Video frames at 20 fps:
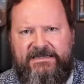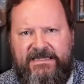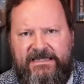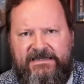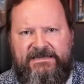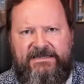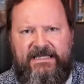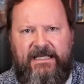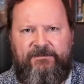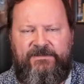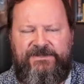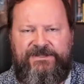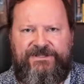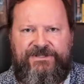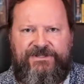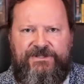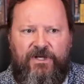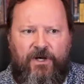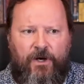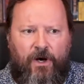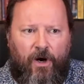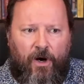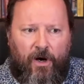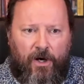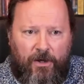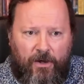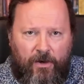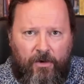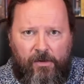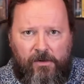systems
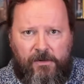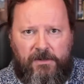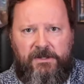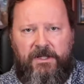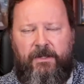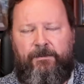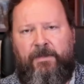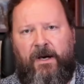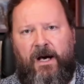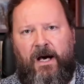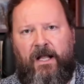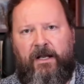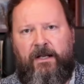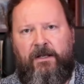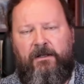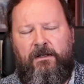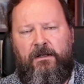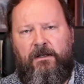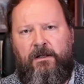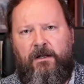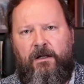are called upon